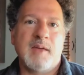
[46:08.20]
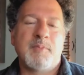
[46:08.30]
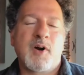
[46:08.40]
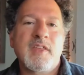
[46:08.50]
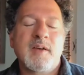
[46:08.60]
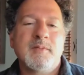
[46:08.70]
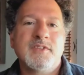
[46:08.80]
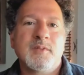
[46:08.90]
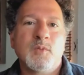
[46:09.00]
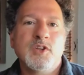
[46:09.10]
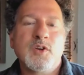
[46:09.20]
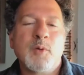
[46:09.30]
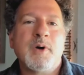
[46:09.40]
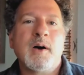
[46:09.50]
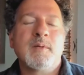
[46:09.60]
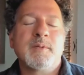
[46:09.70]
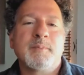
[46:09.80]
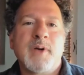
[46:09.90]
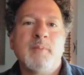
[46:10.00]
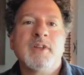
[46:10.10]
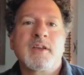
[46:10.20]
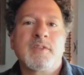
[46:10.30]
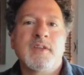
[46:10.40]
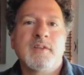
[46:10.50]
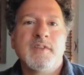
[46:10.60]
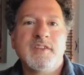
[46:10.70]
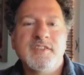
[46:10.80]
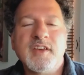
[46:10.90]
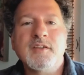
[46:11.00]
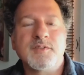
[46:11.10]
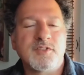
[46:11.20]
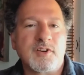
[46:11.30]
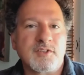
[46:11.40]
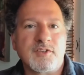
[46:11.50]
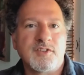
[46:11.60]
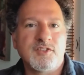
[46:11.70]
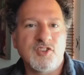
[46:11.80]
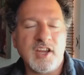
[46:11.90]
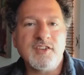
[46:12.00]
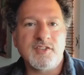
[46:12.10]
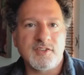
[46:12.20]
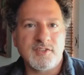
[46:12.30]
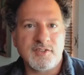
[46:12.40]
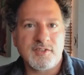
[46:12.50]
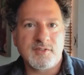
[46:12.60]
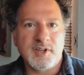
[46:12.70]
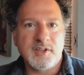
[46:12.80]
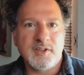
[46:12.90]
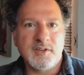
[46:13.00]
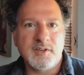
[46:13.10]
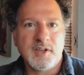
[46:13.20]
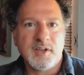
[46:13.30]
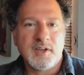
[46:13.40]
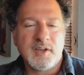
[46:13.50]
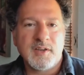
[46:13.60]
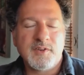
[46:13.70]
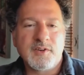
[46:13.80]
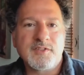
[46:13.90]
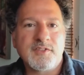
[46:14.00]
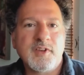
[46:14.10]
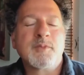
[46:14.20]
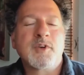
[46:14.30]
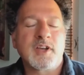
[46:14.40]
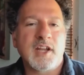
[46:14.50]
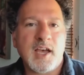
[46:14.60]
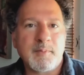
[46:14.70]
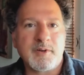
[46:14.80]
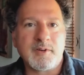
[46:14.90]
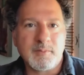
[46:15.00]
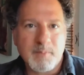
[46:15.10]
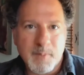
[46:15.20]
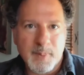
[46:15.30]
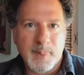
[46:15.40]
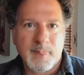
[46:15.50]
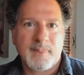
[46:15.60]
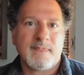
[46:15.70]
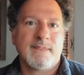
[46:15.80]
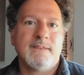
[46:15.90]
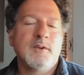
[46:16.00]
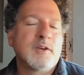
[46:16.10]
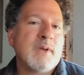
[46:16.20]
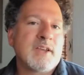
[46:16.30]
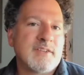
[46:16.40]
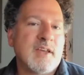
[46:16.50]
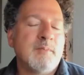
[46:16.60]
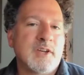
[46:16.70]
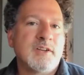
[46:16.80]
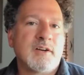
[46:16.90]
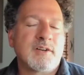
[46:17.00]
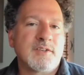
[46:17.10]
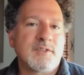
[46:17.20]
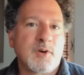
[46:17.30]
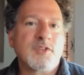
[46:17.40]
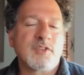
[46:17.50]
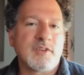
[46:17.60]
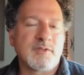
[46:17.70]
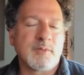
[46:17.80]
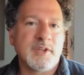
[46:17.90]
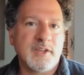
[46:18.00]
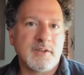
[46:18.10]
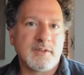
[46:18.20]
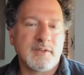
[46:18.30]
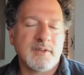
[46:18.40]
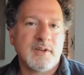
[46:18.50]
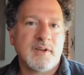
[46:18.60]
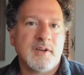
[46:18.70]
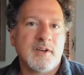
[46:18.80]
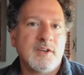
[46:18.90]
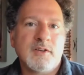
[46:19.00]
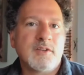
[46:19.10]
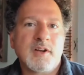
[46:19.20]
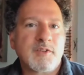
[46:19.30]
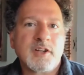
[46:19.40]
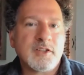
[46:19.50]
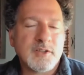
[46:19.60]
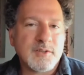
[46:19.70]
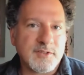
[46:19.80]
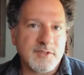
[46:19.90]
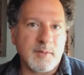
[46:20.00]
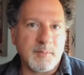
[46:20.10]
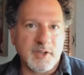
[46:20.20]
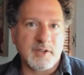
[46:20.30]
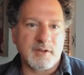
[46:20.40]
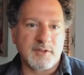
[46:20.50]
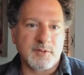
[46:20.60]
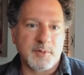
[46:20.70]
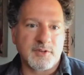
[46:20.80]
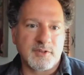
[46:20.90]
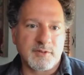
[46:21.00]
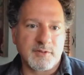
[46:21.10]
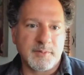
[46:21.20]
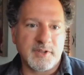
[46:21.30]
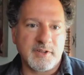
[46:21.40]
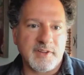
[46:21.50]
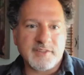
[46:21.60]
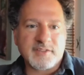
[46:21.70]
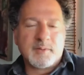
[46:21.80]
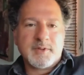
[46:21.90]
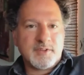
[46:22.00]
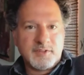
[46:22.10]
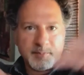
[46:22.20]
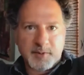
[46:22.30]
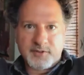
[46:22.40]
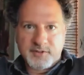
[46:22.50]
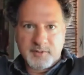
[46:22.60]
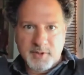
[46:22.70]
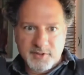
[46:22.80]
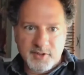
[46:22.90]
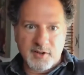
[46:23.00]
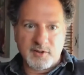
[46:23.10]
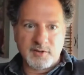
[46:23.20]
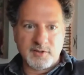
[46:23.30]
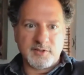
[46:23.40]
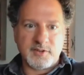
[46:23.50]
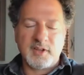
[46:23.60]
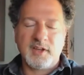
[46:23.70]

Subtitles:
part of that is that when you go public, the incentive structure changes, right? If you're Tim Cook at Apple, you could make $10 million personally from a deal. You're never going to lose $10 million personally from a deal. That's going to be dispersed among shareholders.